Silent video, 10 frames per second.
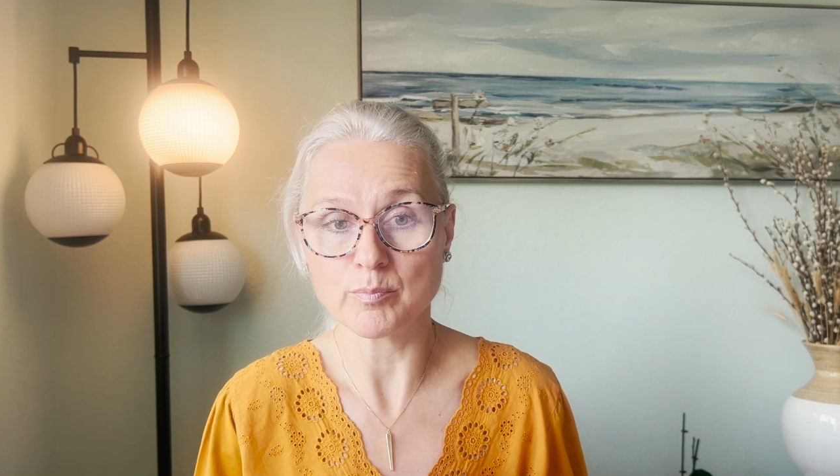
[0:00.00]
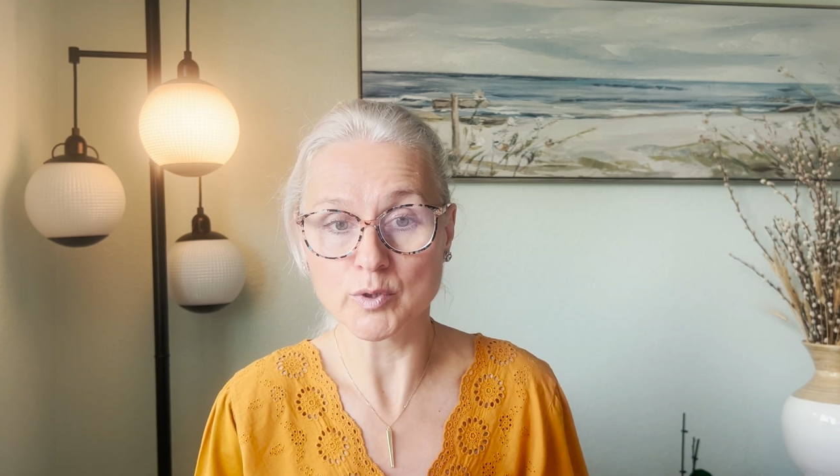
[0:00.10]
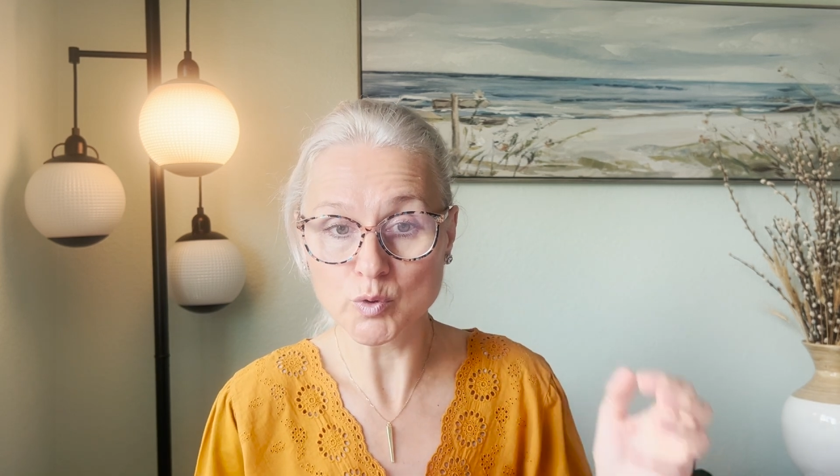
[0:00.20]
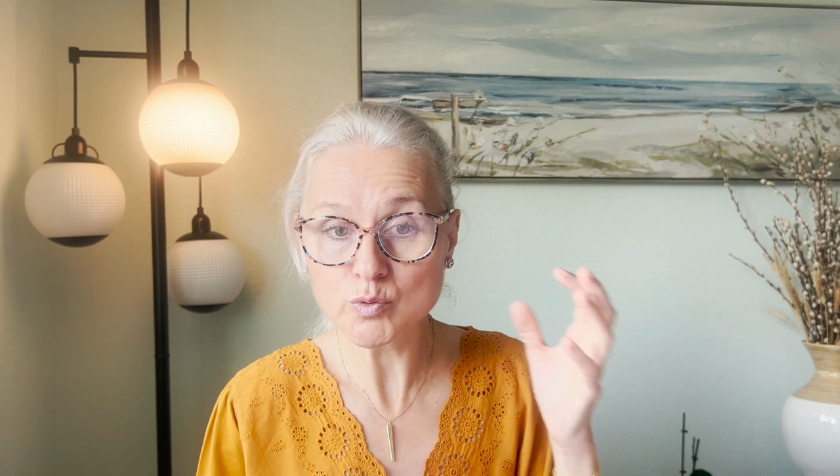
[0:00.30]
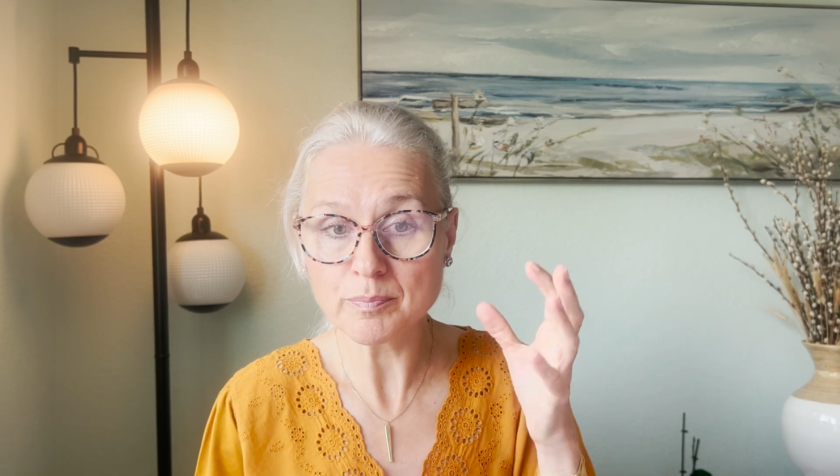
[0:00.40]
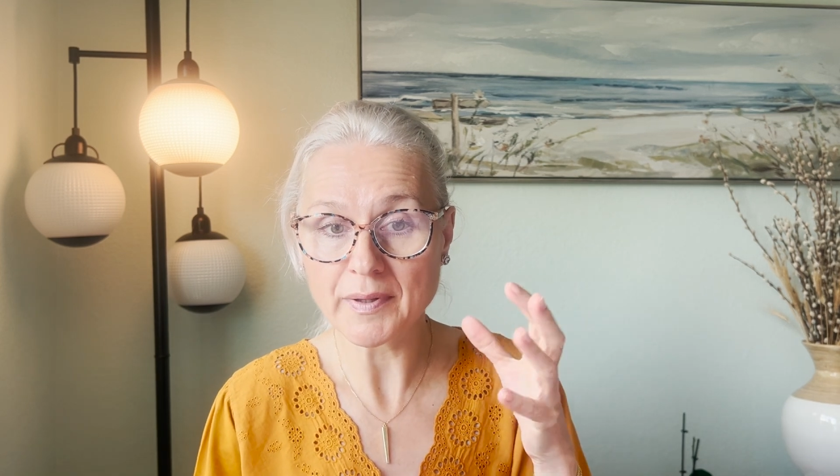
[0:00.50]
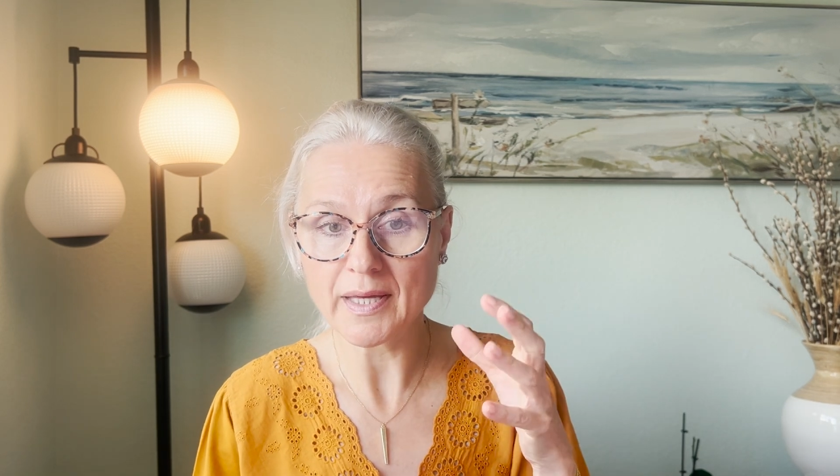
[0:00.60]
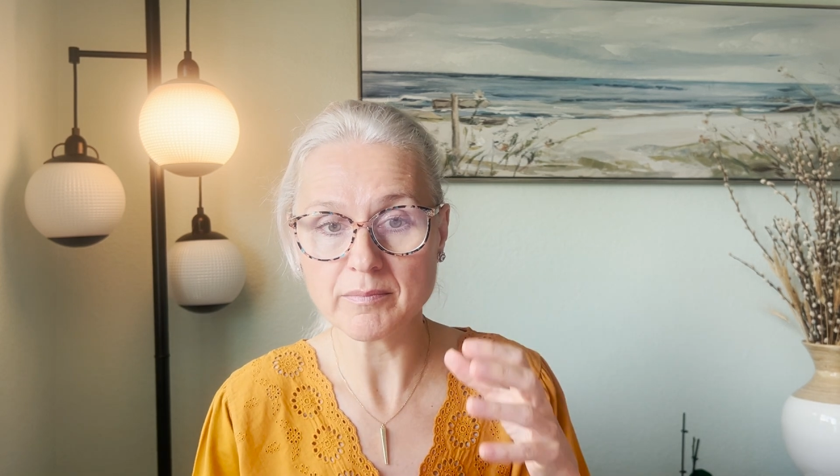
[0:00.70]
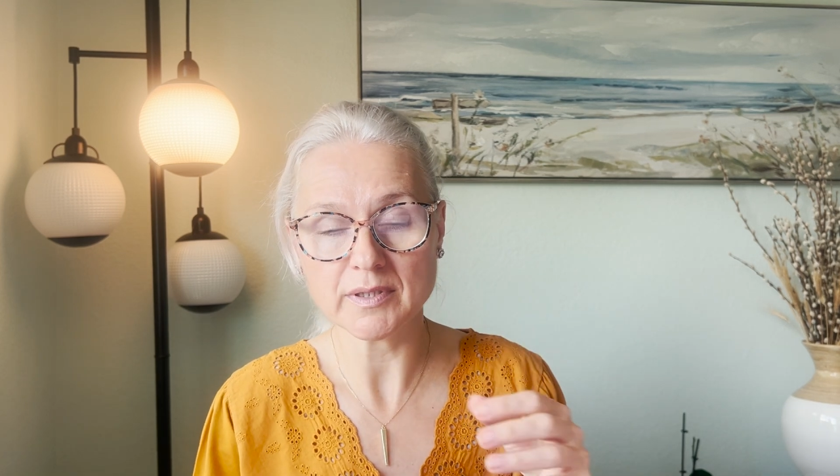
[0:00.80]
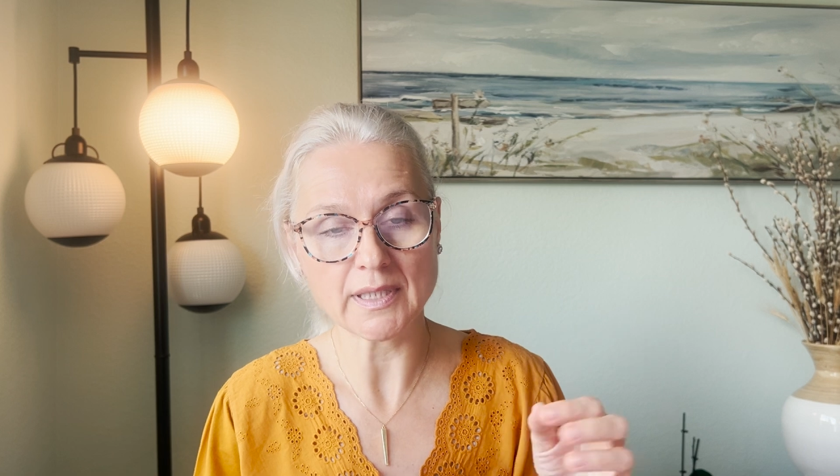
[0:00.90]
balloon
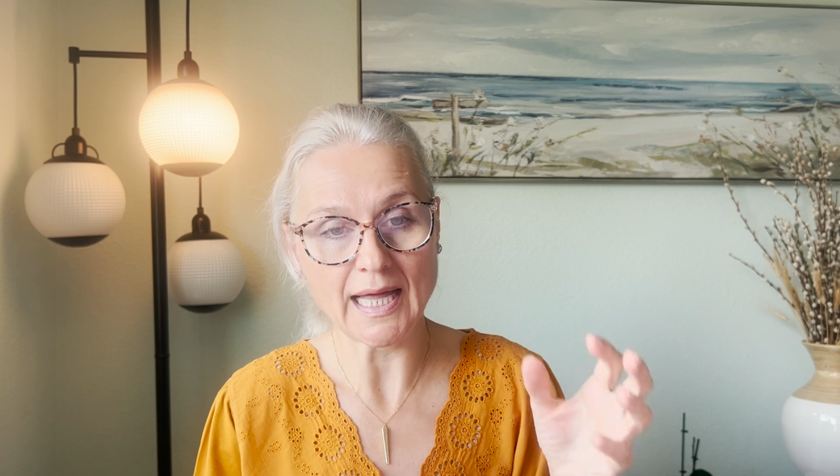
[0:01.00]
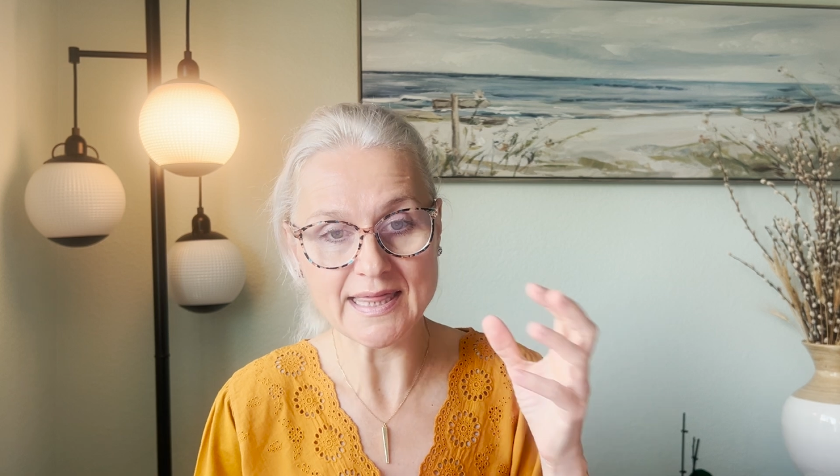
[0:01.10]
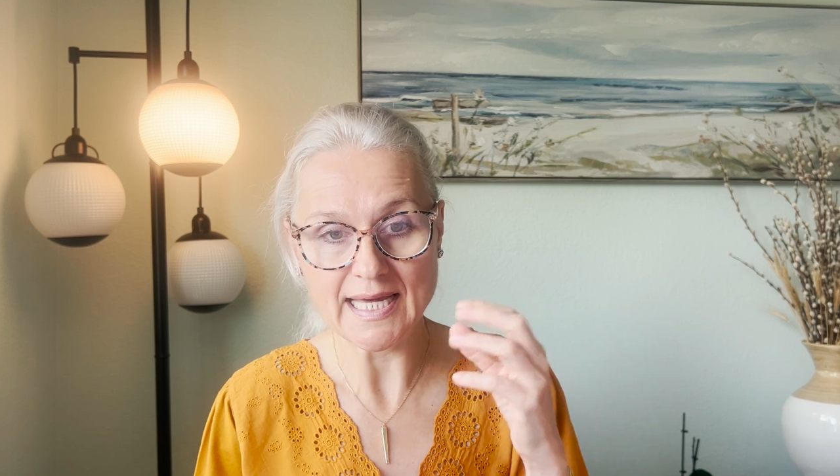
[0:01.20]
payment at